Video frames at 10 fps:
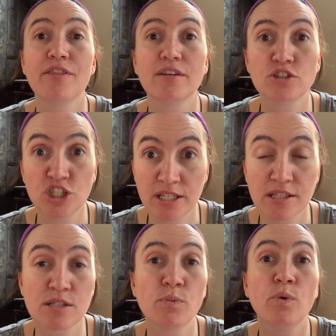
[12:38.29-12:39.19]

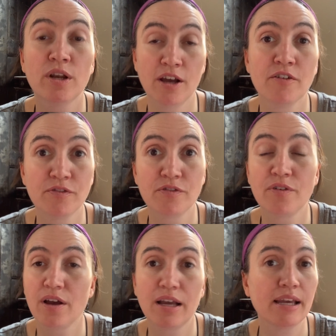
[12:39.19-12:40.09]
Jesus would have
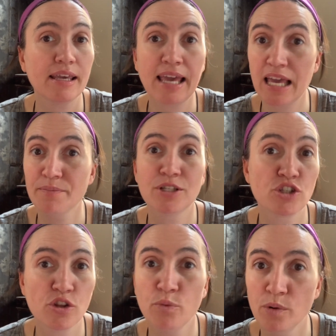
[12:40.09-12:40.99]
came into
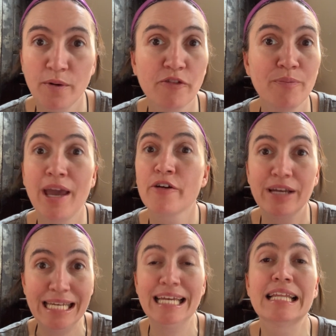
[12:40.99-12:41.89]
the womb of
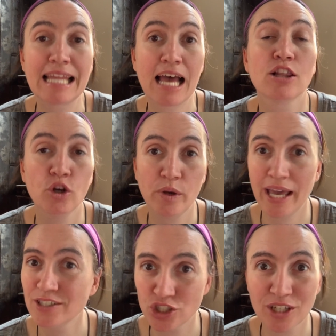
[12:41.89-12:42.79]
Mary in that
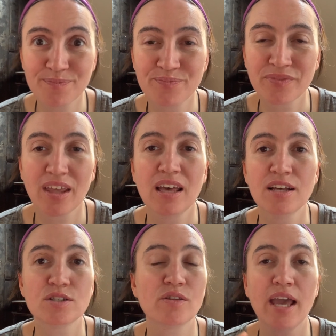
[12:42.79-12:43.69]
location.
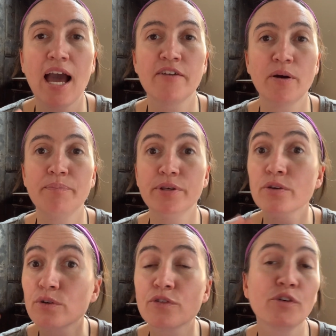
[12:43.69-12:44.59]
So they have a
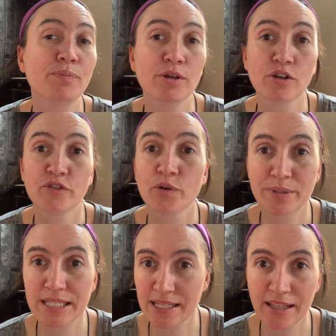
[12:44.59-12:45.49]
beautiful, beautiful
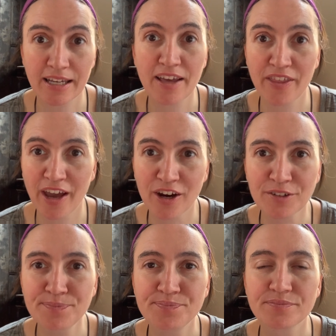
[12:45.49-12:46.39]
basilica
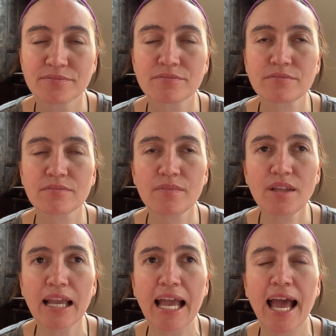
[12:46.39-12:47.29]
there.
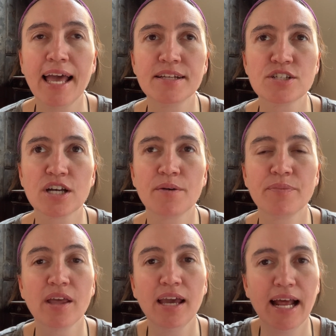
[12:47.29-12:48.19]
And
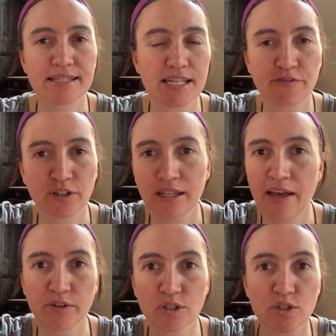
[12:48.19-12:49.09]
it has different
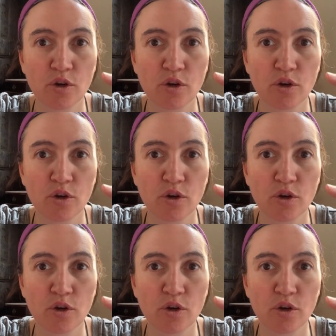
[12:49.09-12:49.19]
levels.